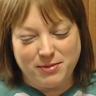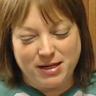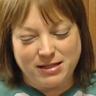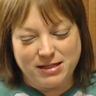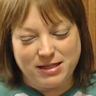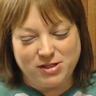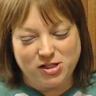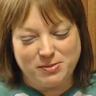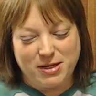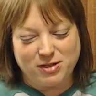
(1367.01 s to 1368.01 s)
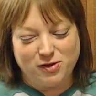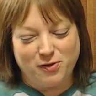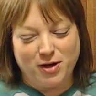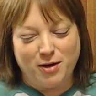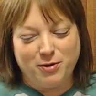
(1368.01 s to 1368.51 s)
into this just because you
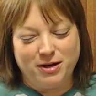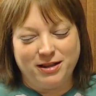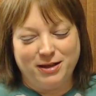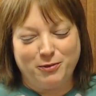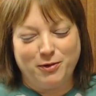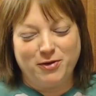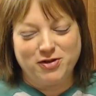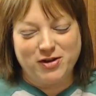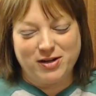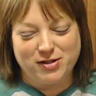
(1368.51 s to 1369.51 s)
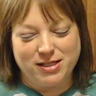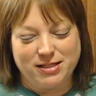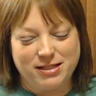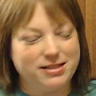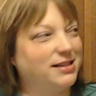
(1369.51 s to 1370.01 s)
forgot that refrigerators
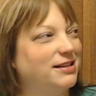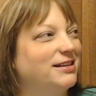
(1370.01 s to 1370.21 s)
existed.